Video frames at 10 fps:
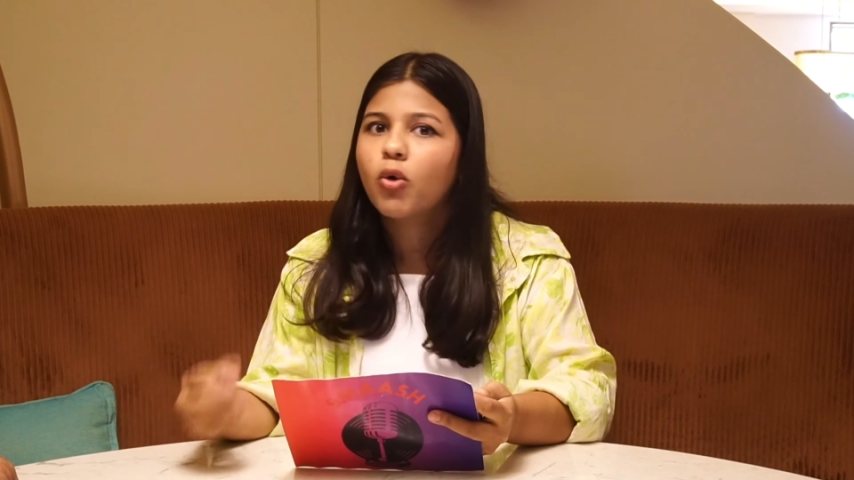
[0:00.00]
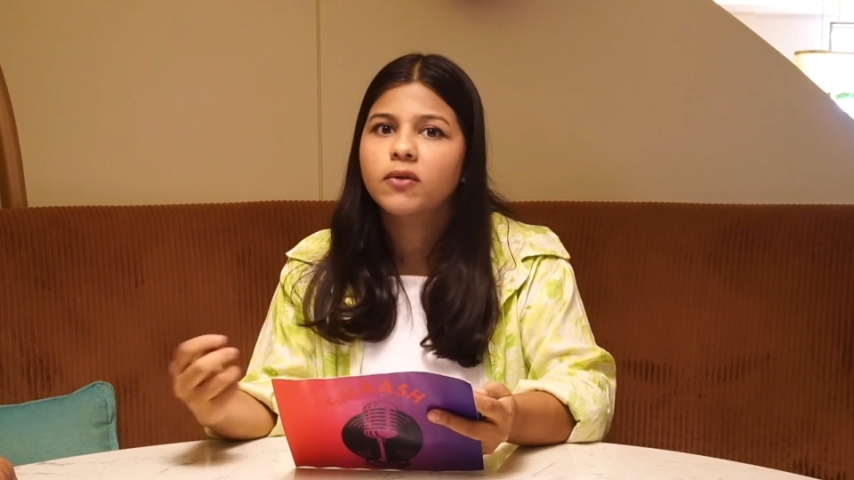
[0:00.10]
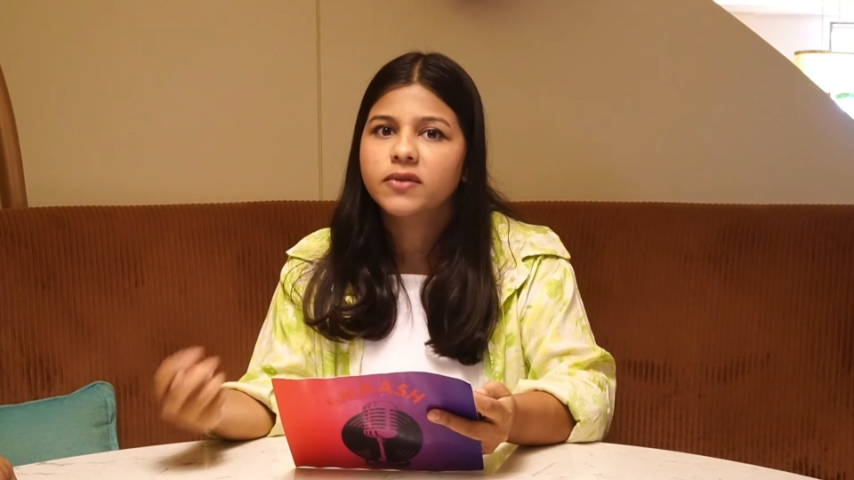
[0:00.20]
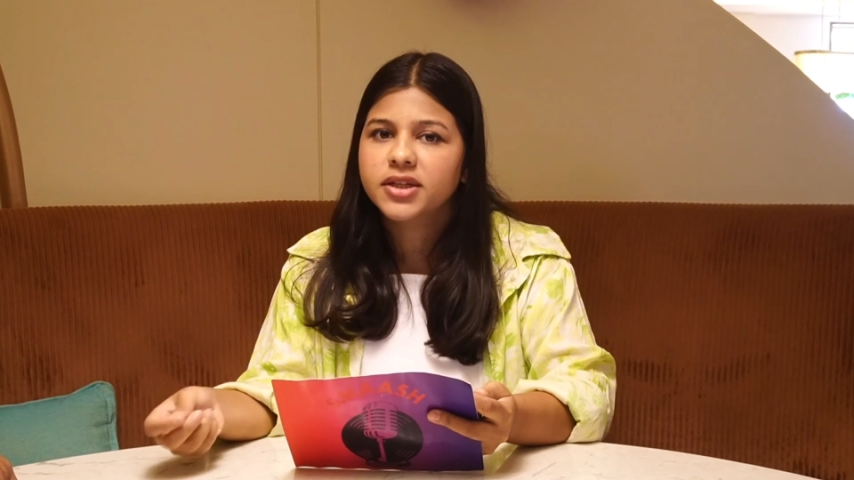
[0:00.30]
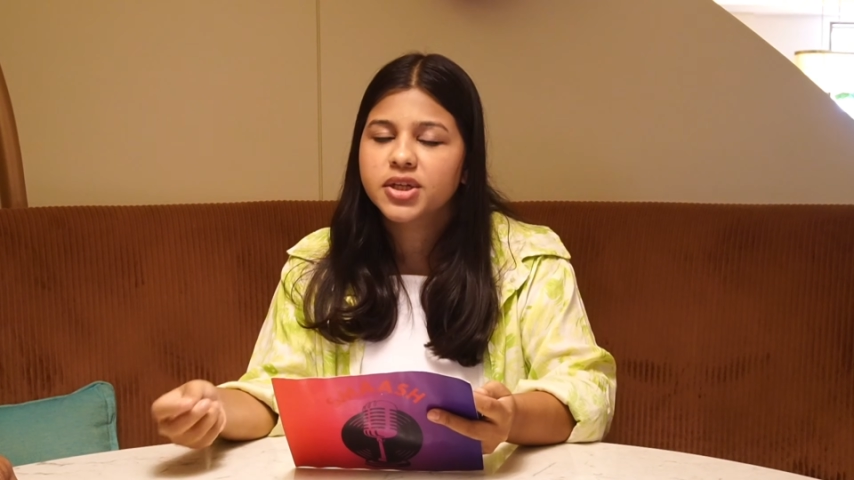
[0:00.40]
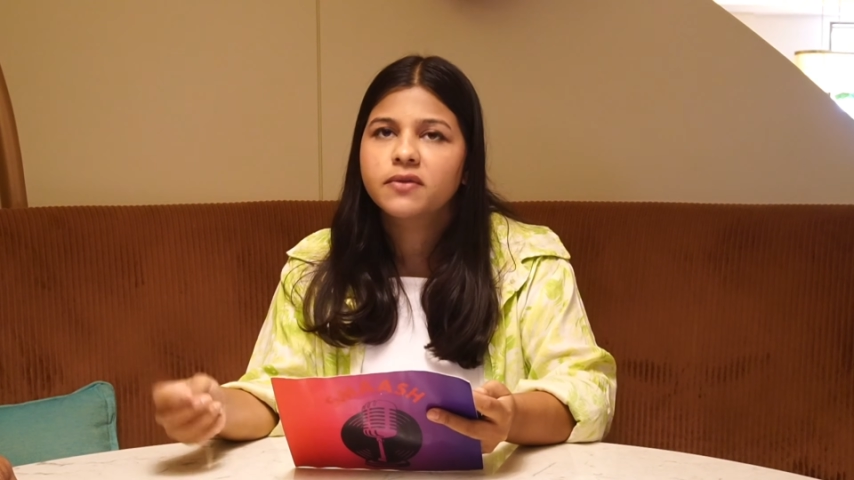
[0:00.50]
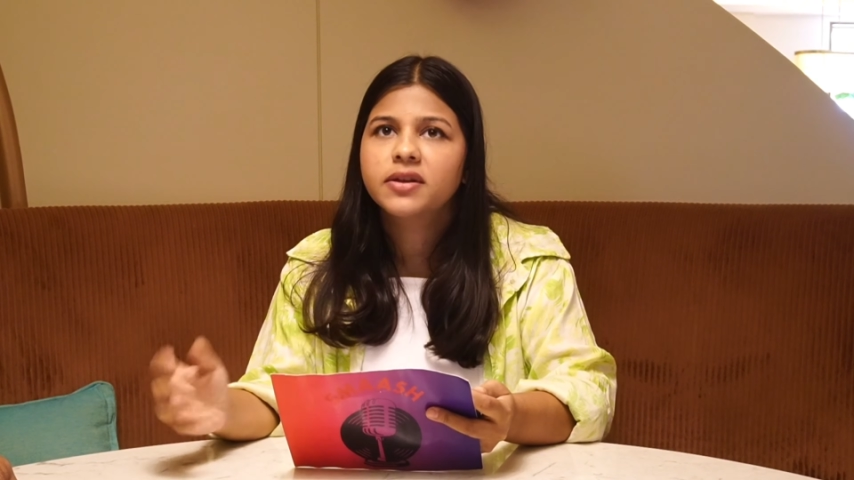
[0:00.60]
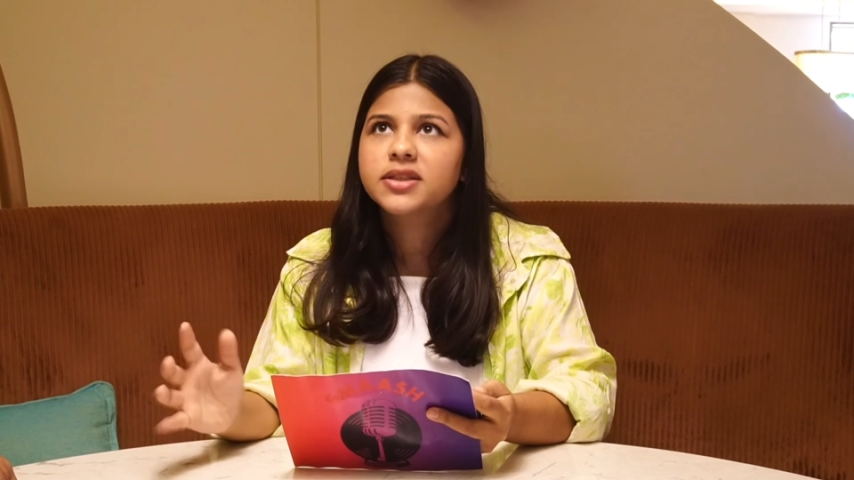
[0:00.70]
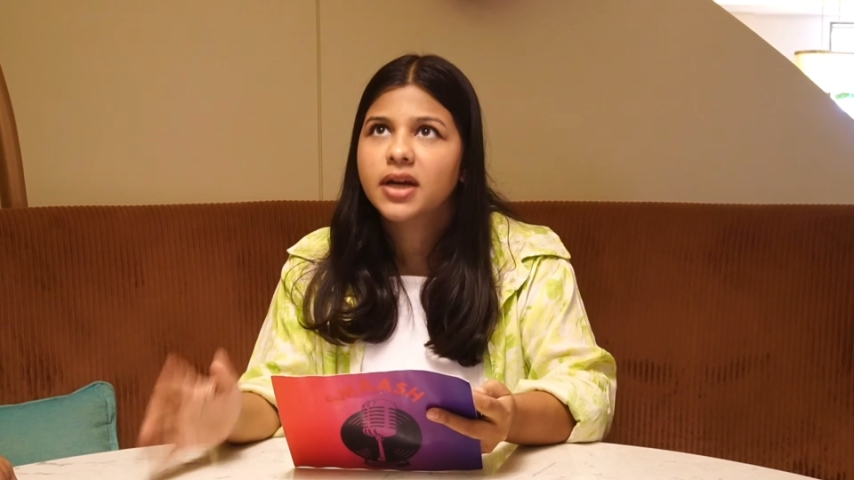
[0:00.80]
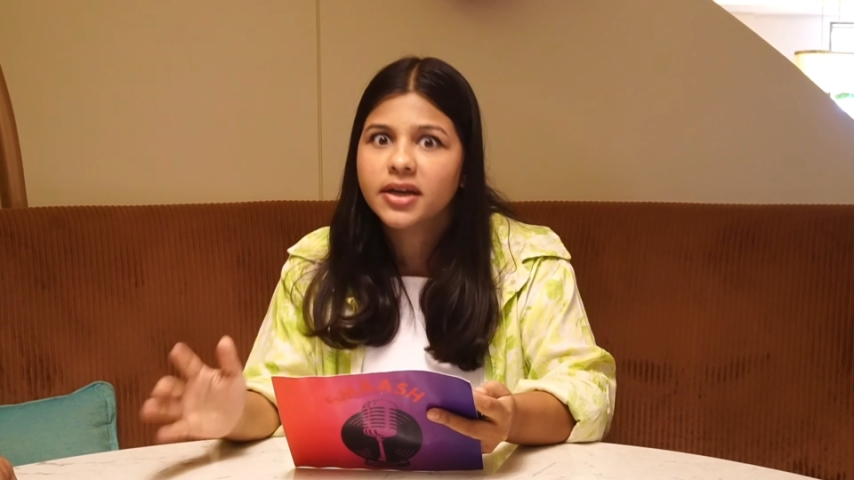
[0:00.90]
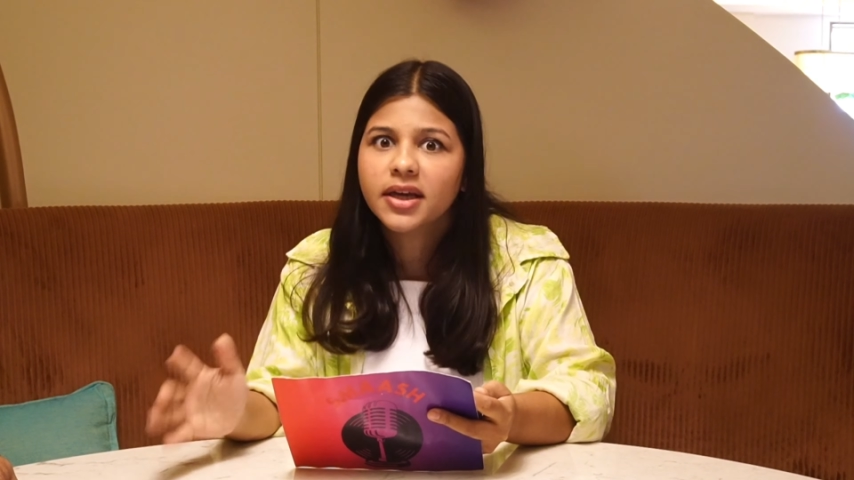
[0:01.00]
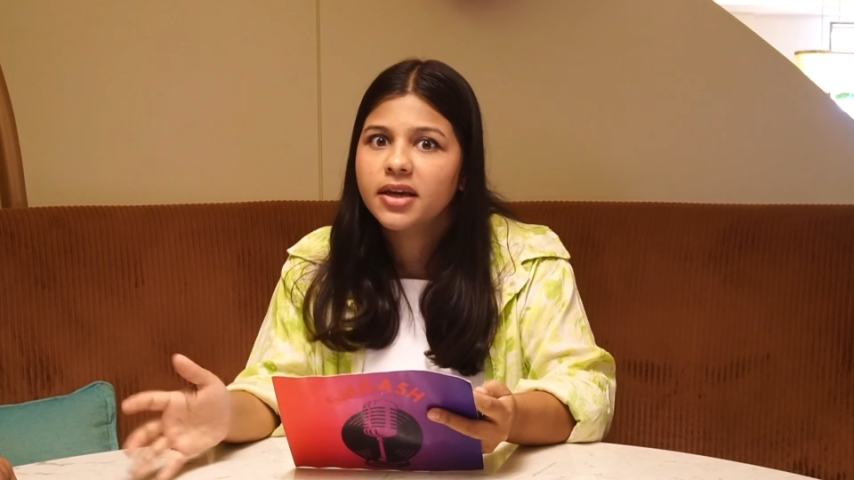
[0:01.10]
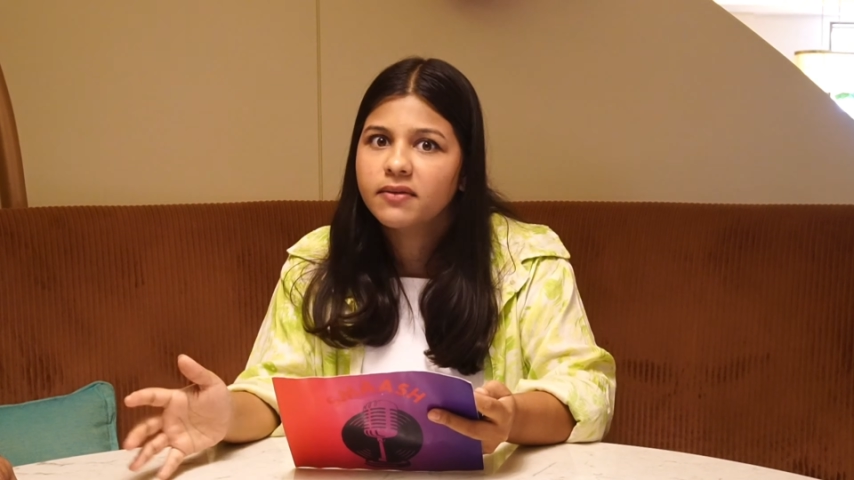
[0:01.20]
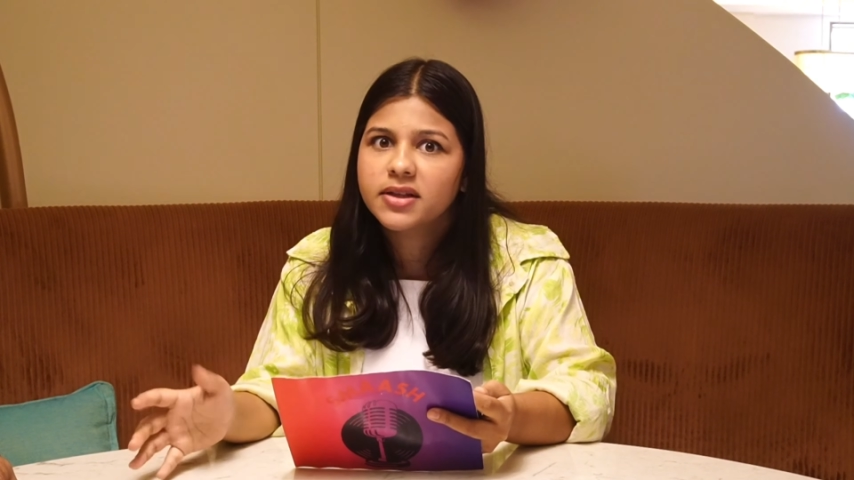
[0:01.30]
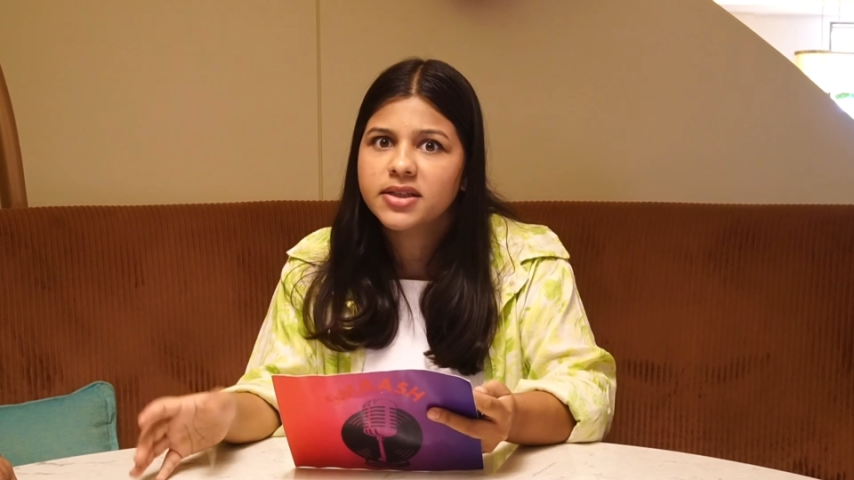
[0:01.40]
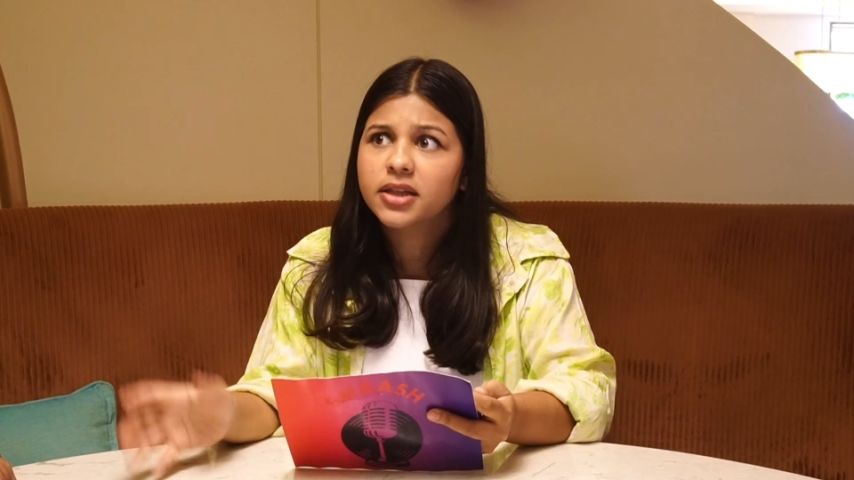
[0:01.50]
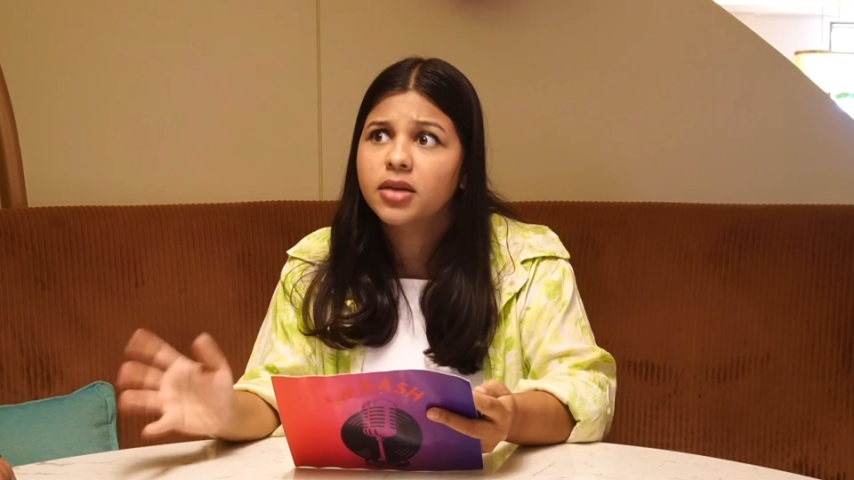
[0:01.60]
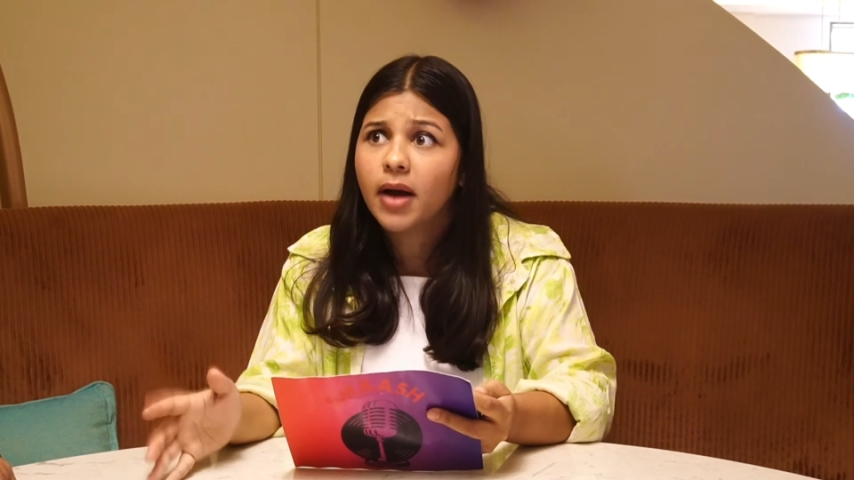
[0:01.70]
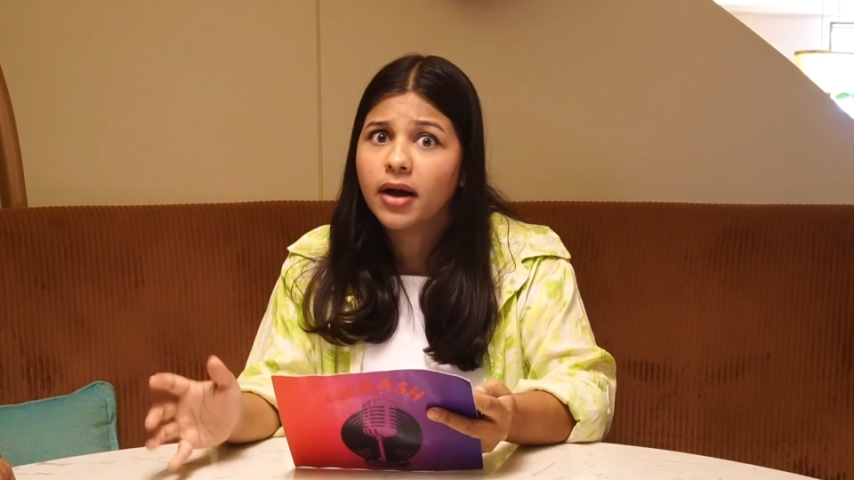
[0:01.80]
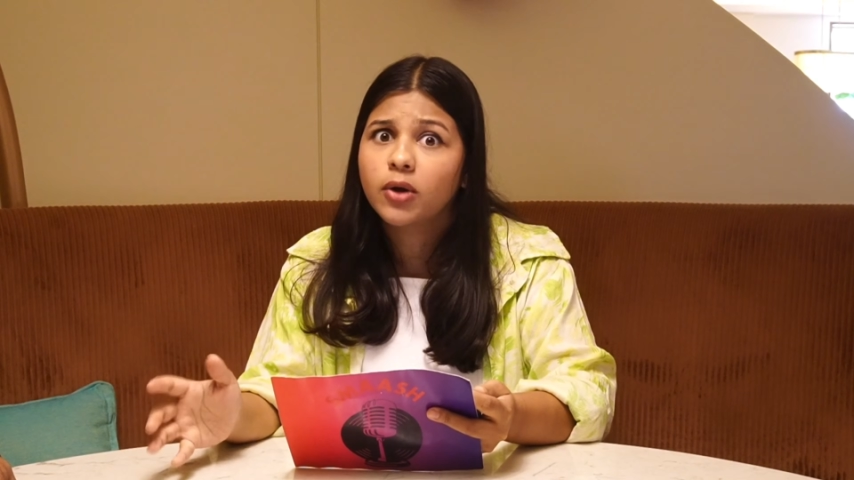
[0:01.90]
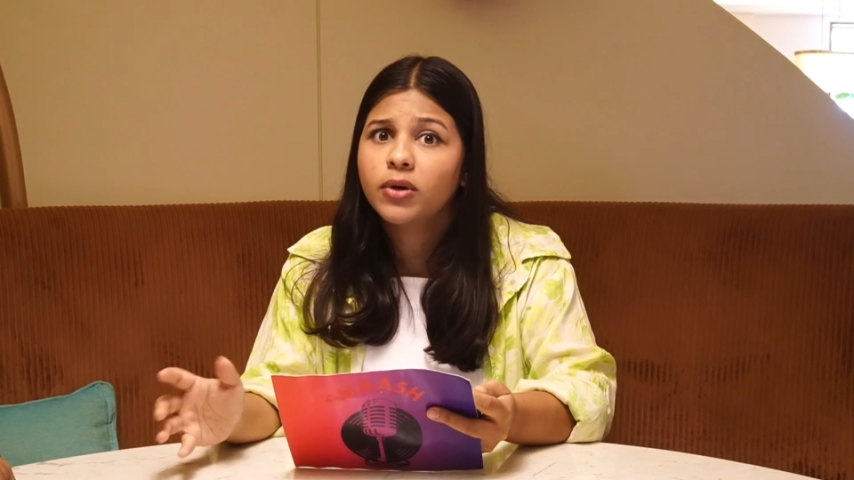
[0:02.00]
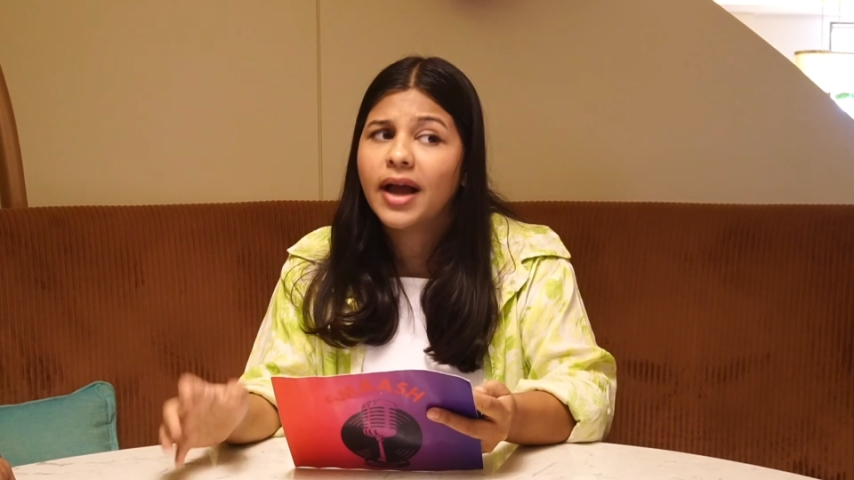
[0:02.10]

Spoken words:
conversation with Sanki Events at the background,